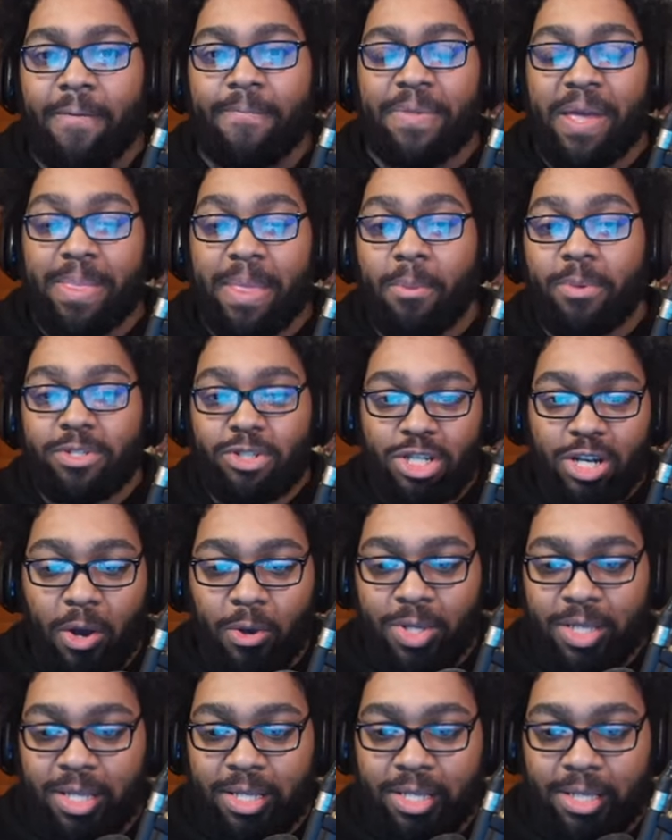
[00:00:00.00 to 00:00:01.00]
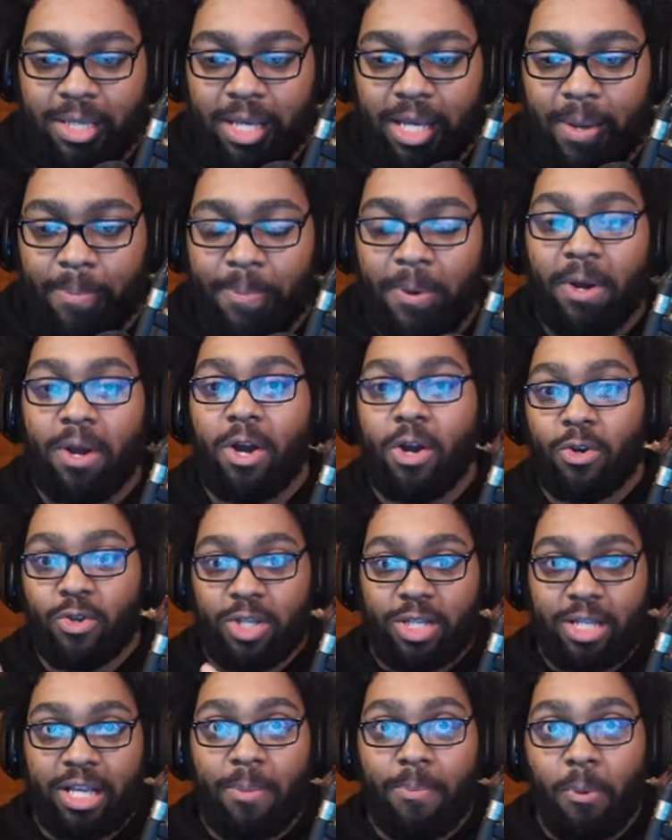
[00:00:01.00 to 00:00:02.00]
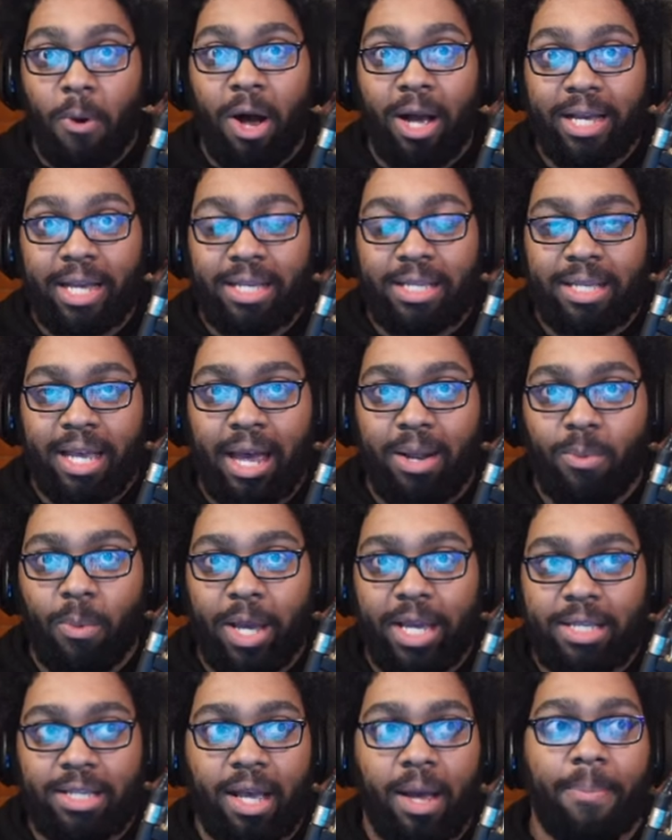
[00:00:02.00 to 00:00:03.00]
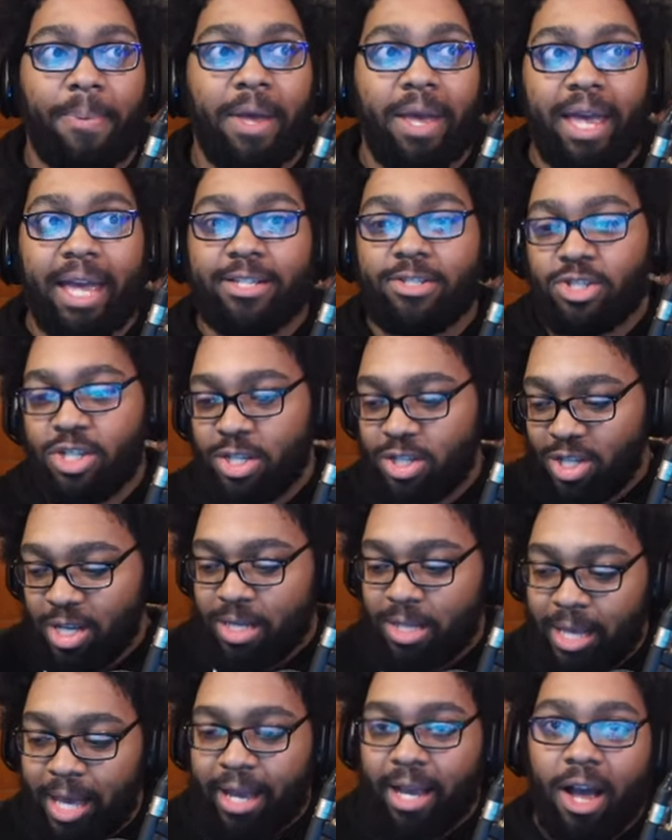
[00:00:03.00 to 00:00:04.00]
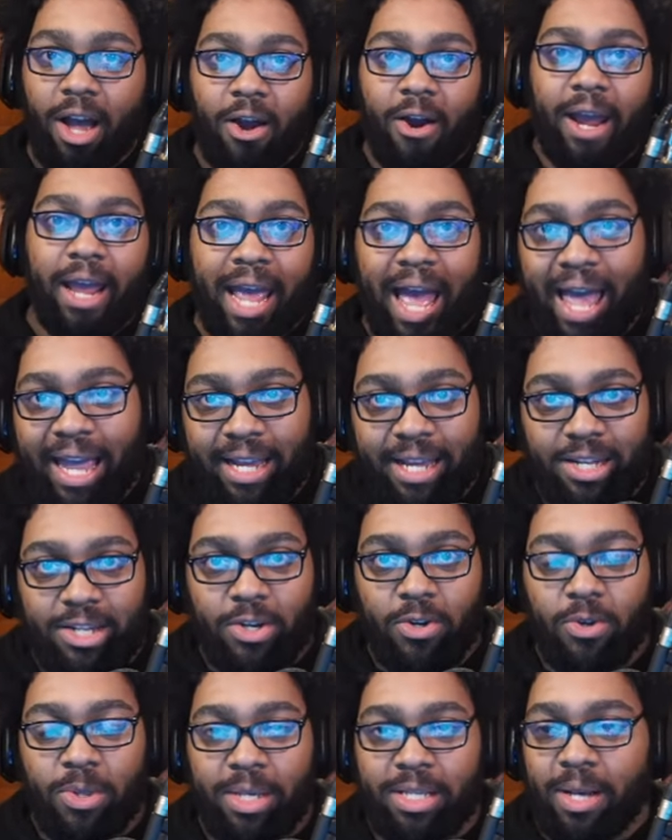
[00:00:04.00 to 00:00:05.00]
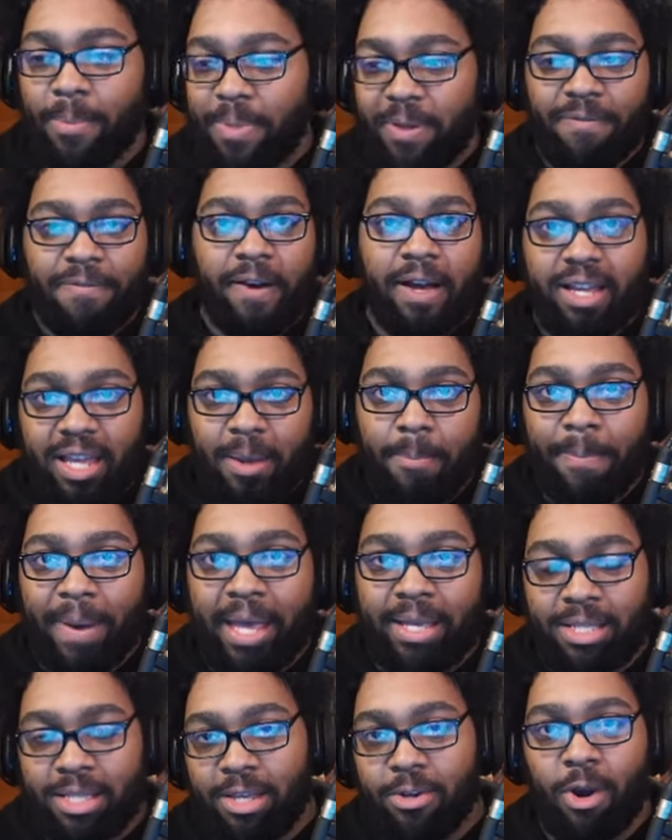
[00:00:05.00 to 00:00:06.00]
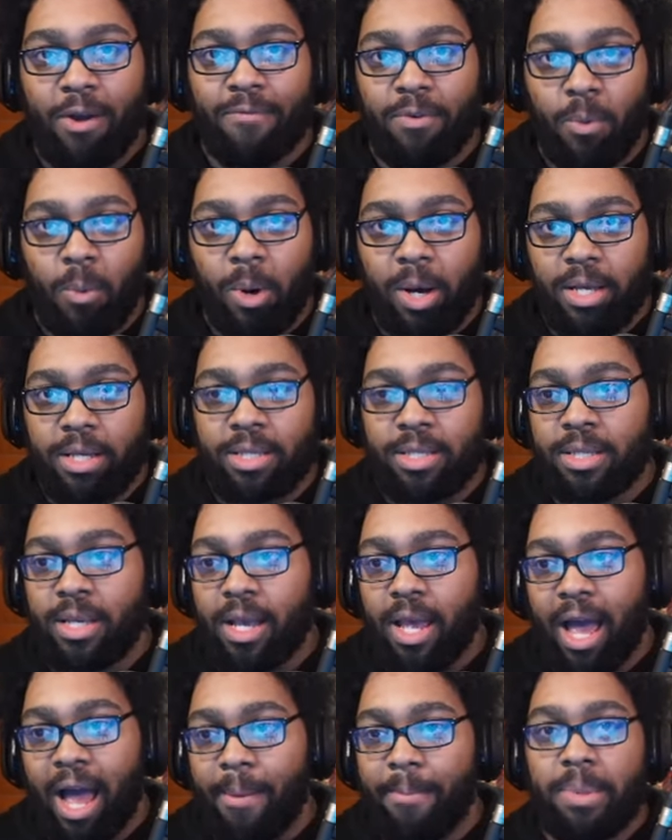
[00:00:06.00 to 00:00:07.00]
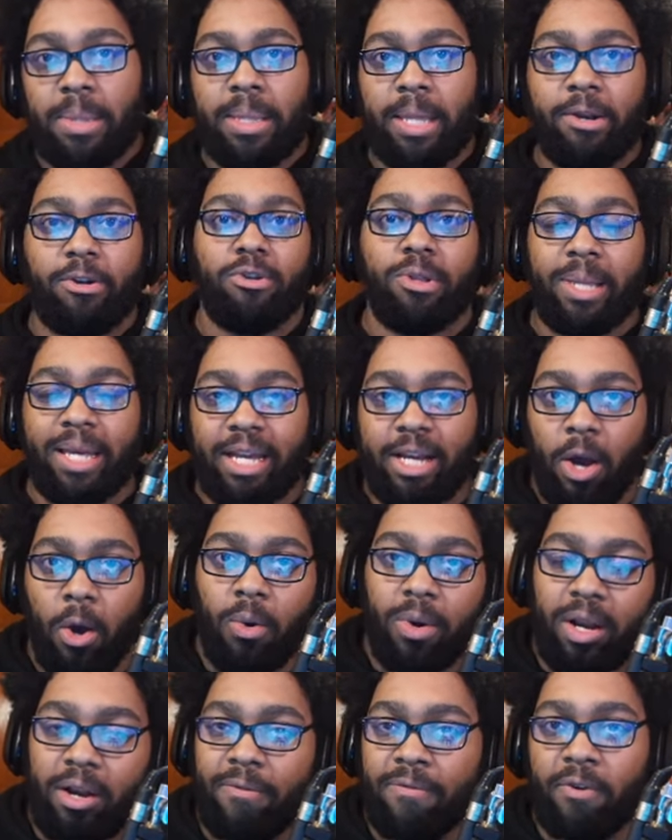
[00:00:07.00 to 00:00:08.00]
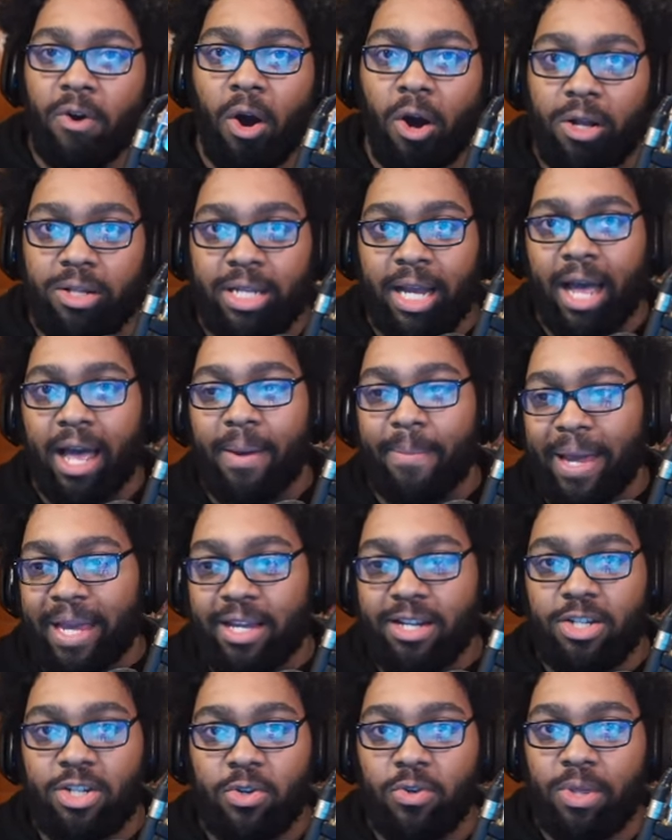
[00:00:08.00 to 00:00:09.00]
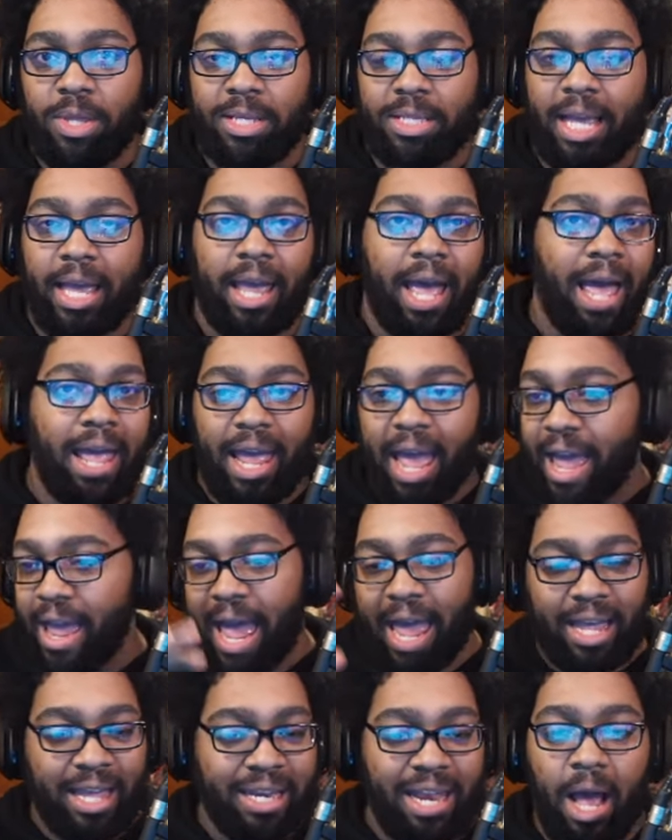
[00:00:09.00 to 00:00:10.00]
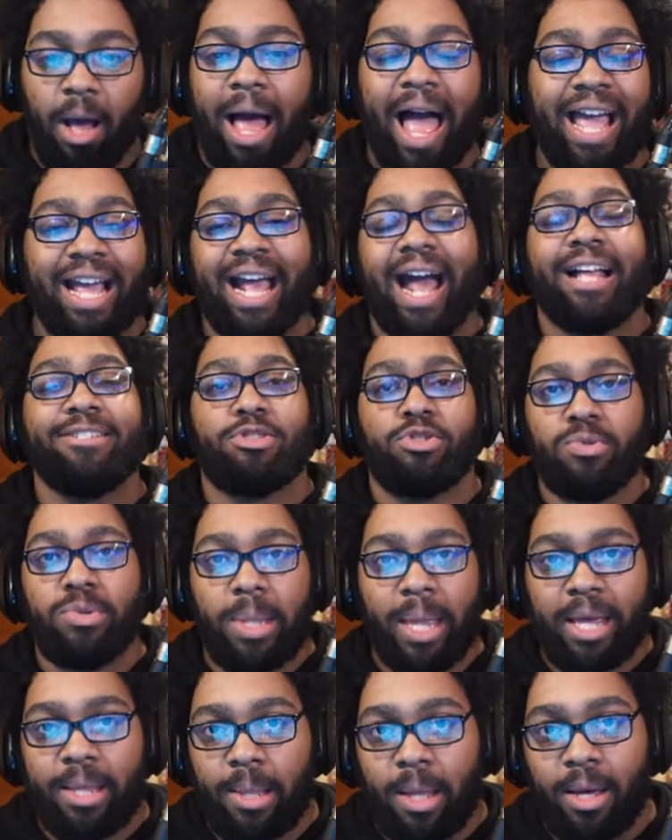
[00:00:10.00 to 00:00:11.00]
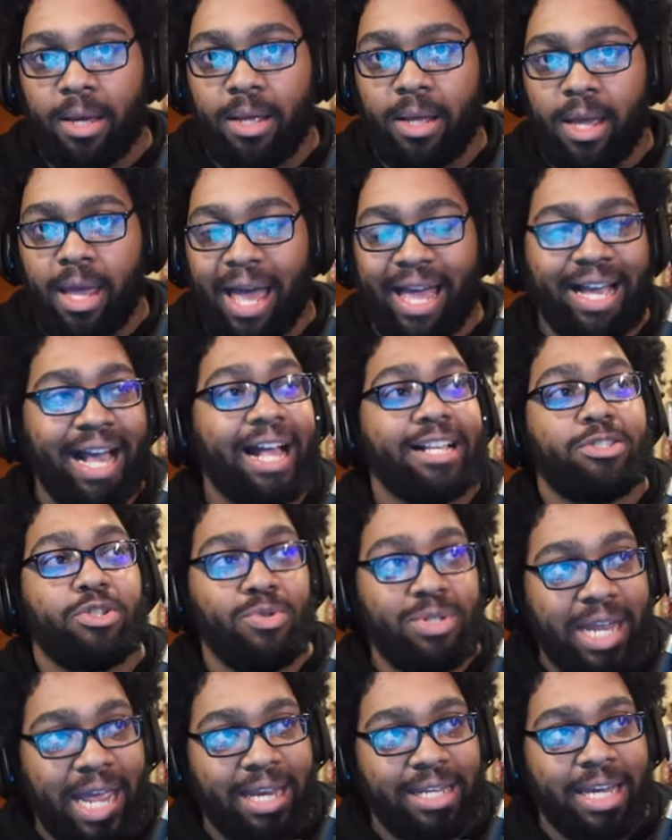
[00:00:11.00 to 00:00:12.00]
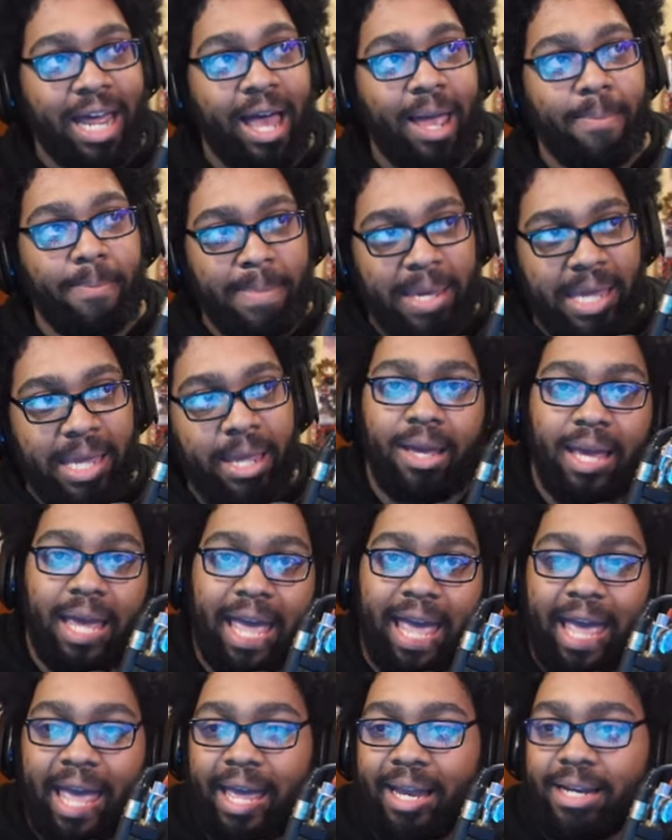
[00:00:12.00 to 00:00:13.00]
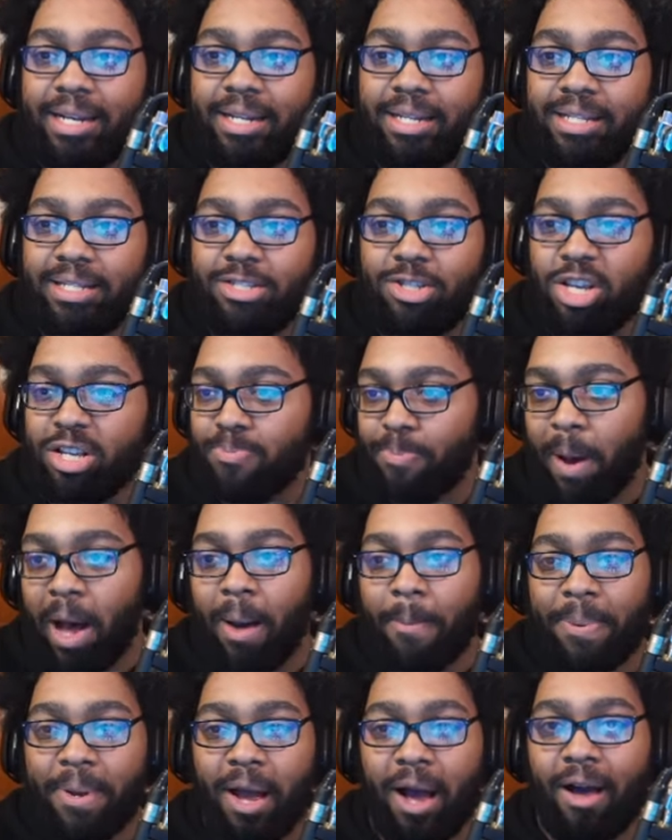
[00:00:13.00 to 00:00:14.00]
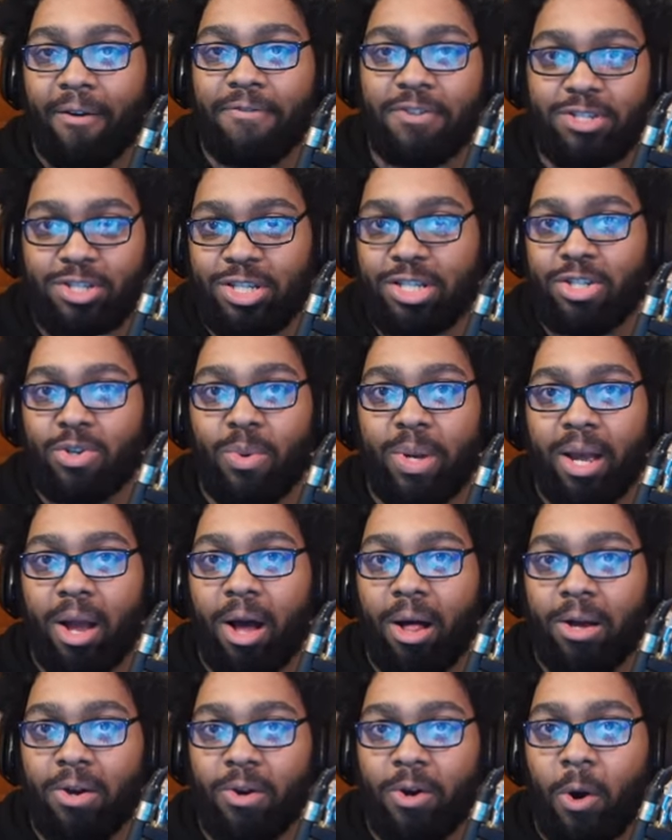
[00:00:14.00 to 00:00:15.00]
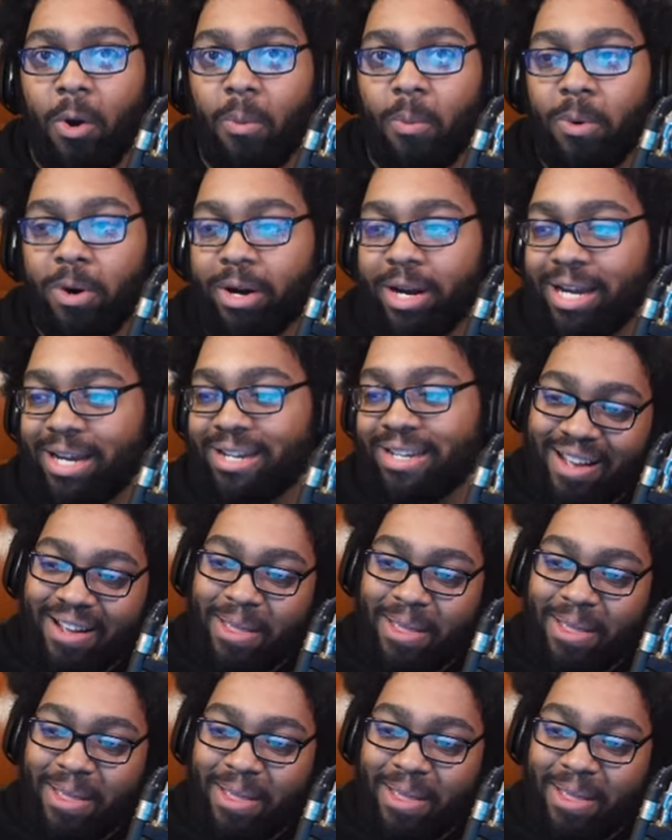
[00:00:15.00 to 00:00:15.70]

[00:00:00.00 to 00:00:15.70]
And then when she goes to sleep, her sleepwalking side wakes up, and she's just like, all right, I can do this. I'm the fucking best there ever was. I'm literally goated for all time. I can do this. I can help. I got you, Layla. I got you, daytime me. And she's popping off, and she's doing all her homework.